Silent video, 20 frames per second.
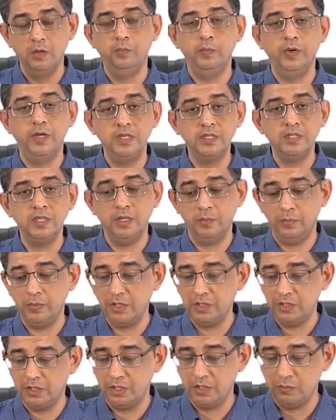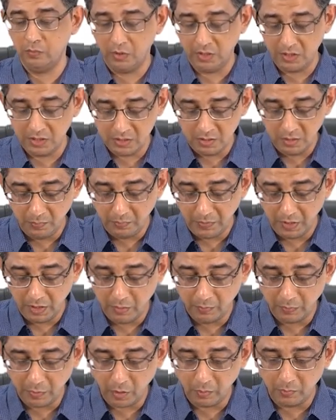Please appreciate what is the
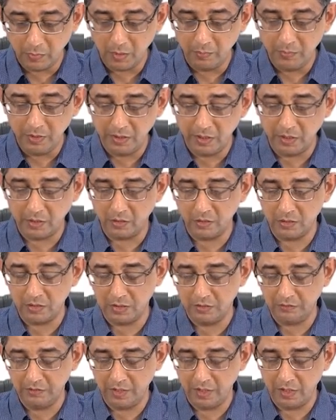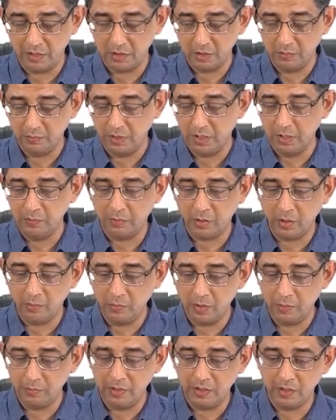main problem in tetralogy fallet. The main
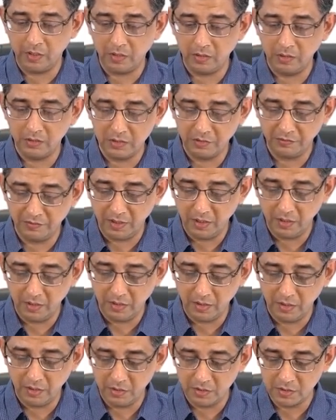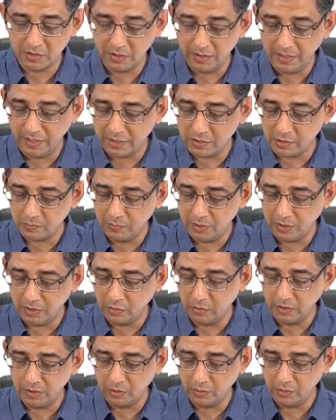problem in tetralogy fallet is less blood
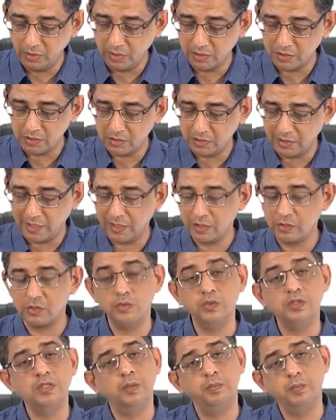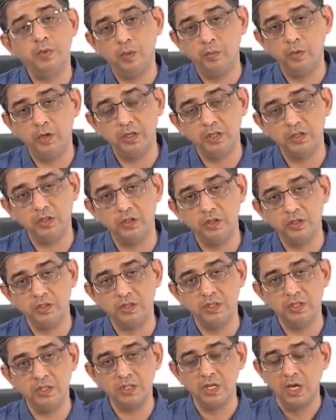going to lungs thanks to subpulmonic
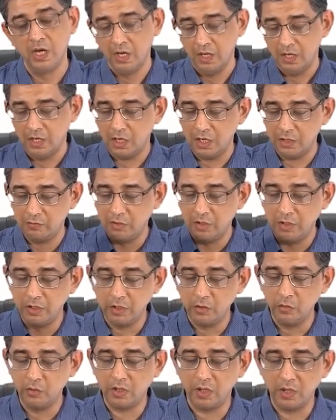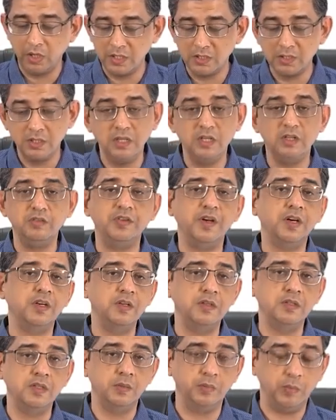stenosis. I want to neutralize the effect
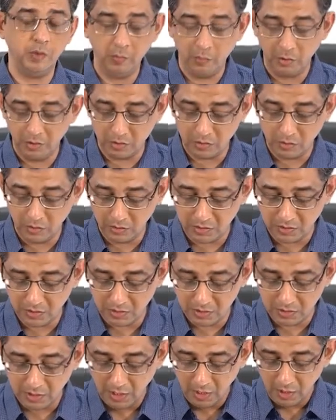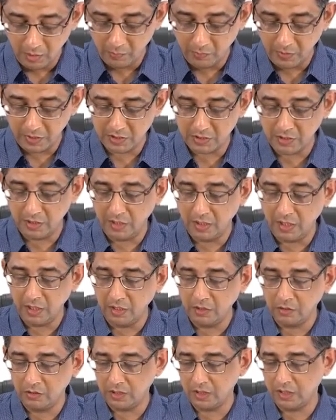of subpulmonic stenosis by
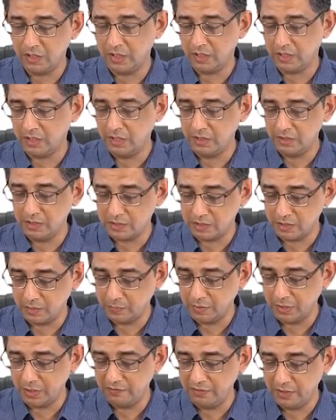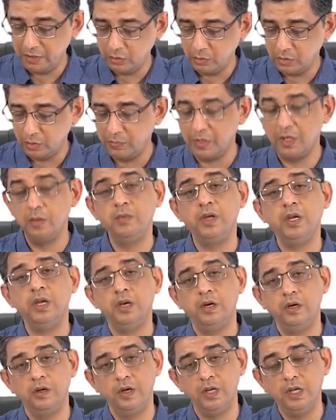shunting or connecting the subclavian to the pulmonary
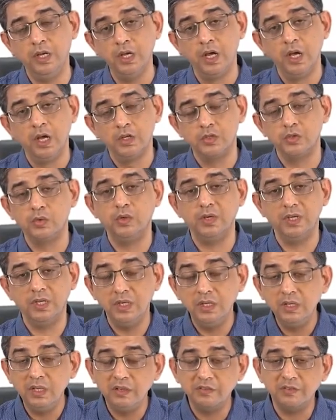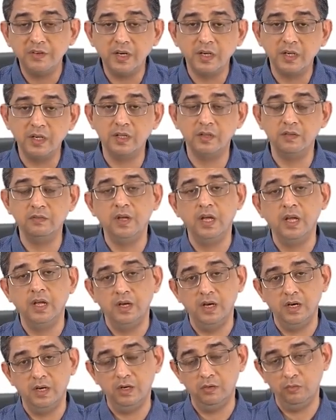artery. So ineffective,
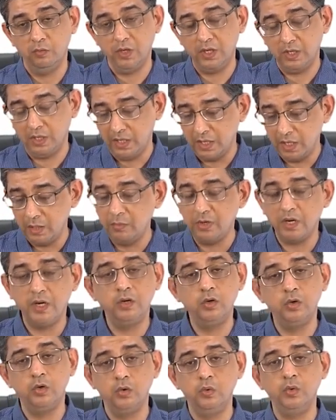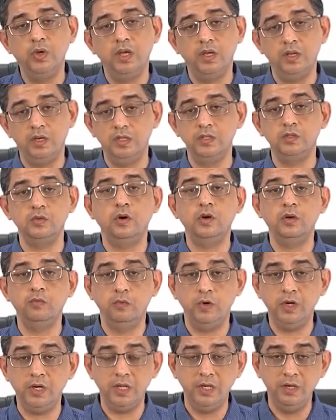what I am trying to do here is, or
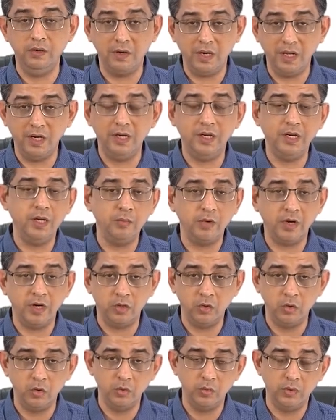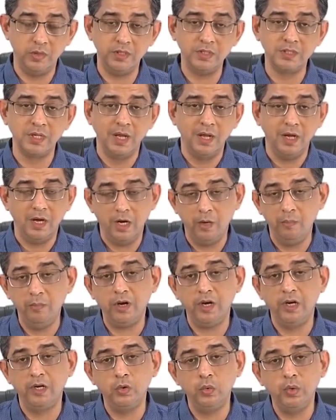what in reality I'm trying to do is, I'm
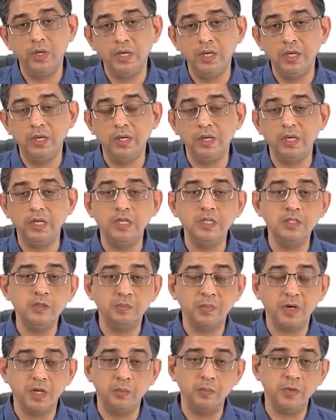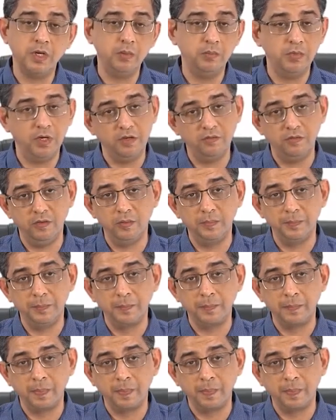trying to increase pulmonary blood flow.